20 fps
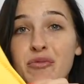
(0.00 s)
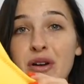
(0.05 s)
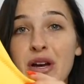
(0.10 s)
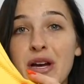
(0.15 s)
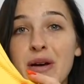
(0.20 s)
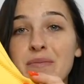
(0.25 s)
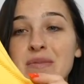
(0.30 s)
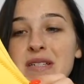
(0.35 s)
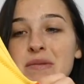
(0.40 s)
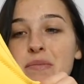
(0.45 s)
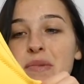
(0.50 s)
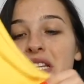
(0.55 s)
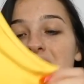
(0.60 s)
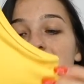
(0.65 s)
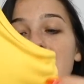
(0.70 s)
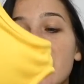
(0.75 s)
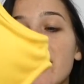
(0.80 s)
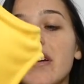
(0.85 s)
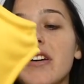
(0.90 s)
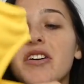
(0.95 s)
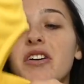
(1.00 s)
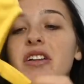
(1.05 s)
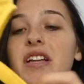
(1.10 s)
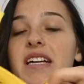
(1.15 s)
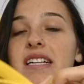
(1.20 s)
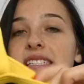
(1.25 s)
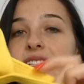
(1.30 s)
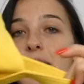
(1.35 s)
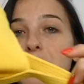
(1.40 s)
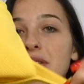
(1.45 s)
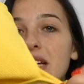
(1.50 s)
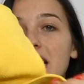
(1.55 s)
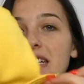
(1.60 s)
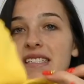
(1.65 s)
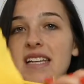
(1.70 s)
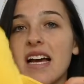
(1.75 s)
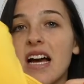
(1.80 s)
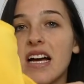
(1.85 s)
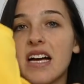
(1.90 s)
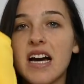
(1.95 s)
ribbed material, except it
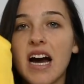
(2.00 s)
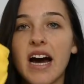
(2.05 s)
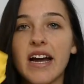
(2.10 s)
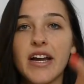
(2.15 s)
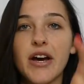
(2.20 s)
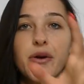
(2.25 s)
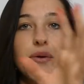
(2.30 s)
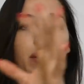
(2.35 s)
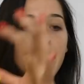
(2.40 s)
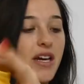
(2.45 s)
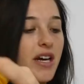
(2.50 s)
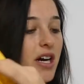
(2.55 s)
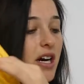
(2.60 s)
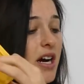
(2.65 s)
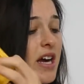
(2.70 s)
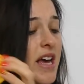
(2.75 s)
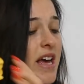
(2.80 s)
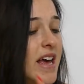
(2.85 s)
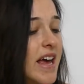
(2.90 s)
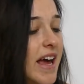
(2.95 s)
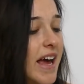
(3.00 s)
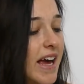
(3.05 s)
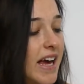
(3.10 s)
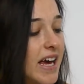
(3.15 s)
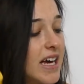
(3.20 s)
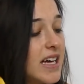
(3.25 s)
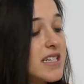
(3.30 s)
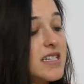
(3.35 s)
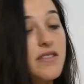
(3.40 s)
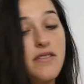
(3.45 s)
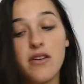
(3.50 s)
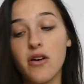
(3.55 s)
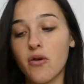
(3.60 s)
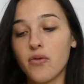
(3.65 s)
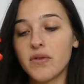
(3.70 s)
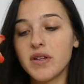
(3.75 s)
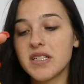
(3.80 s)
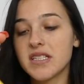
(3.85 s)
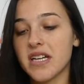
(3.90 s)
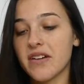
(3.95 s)
has like a cutout here, and the
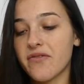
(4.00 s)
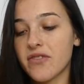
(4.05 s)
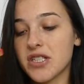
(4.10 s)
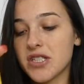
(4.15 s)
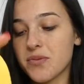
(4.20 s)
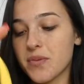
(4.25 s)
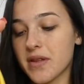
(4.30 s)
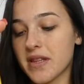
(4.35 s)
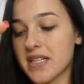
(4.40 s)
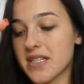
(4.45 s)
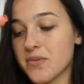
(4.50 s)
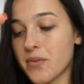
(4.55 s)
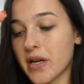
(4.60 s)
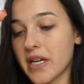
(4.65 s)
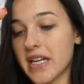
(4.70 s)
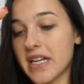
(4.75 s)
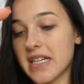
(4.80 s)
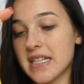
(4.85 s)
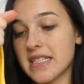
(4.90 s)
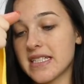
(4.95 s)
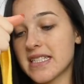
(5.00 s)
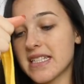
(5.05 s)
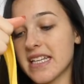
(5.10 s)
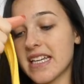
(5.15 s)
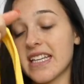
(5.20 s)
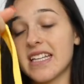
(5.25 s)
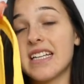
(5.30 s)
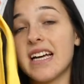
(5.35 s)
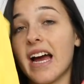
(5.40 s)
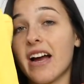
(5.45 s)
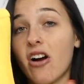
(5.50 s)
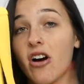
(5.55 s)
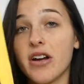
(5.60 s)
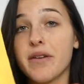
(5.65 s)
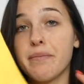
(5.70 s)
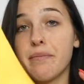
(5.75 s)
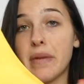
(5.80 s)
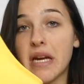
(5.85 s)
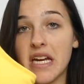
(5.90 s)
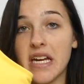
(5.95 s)
only difference with this one is it, I
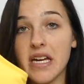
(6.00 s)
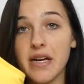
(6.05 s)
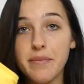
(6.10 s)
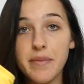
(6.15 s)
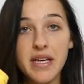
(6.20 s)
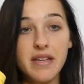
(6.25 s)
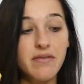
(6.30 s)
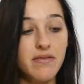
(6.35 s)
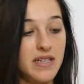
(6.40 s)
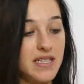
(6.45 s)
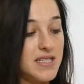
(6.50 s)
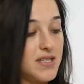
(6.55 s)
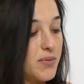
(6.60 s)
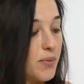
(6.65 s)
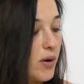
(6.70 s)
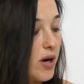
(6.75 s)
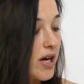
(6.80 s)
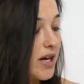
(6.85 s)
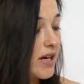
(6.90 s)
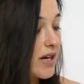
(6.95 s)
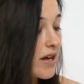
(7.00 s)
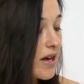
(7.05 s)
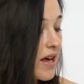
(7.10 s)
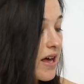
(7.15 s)
got a medium in this one.